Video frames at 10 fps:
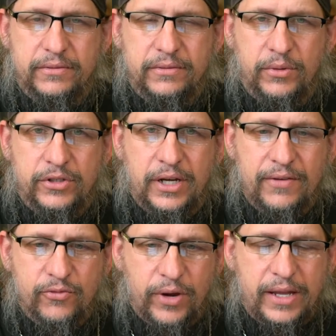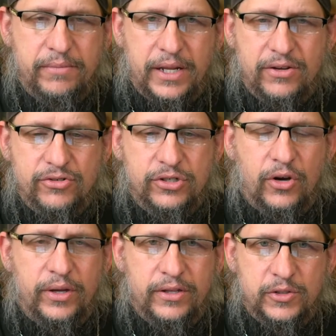which I've read many years
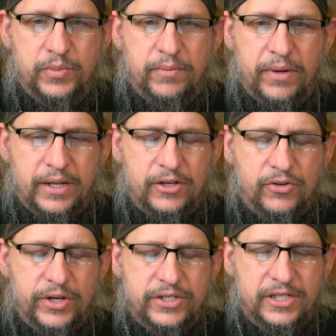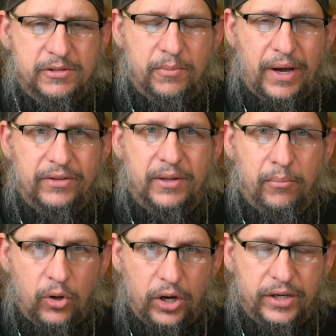ago, and there's been many criticisms about the
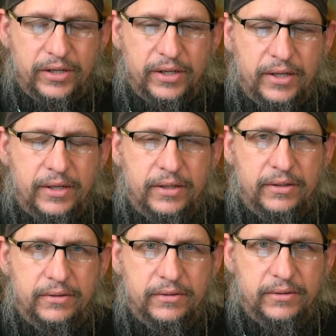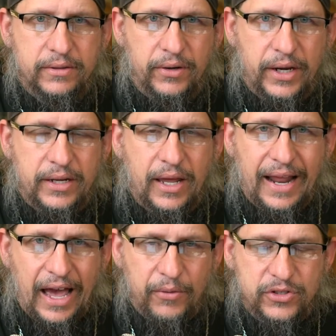book right, and
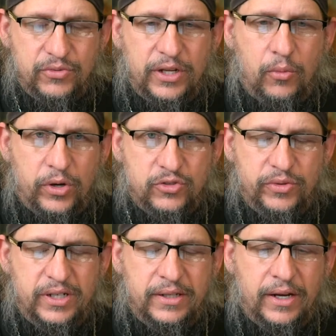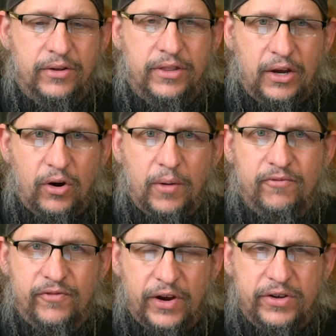how it's written, what's written there. There are
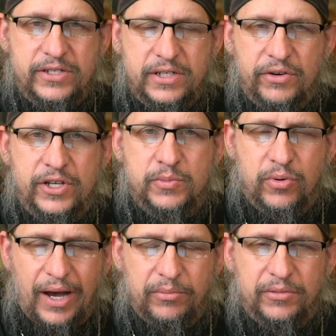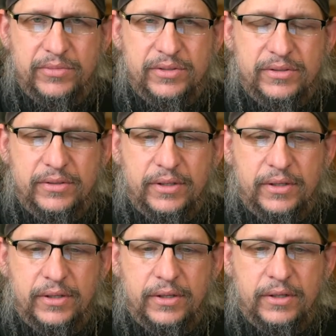very serious problems
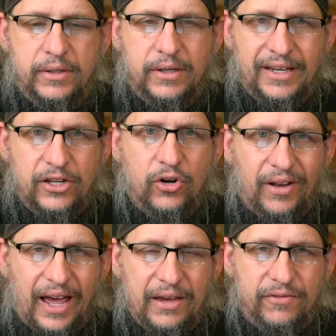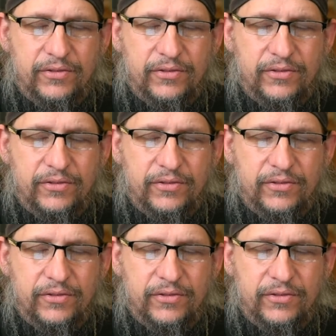in her life,